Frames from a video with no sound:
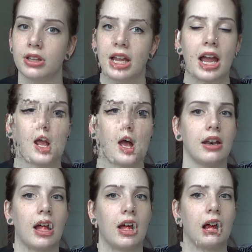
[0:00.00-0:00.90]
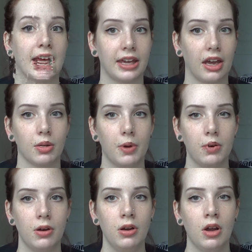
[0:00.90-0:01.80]
Like I cared about
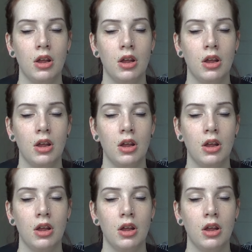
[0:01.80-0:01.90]
her,